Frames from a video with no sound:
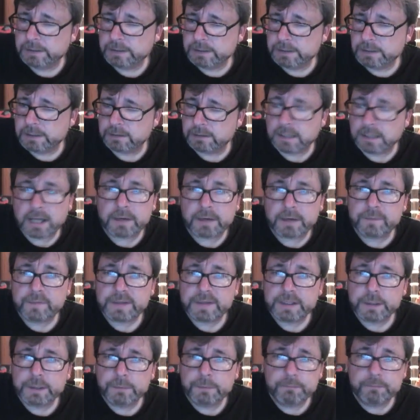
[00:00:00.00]
a lot of
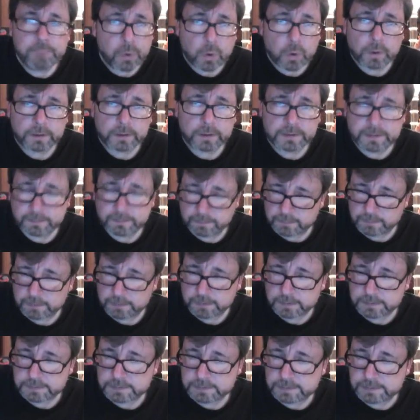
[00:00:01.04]
the important
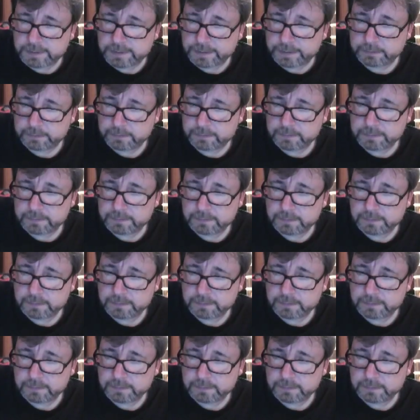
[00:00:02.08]
things that,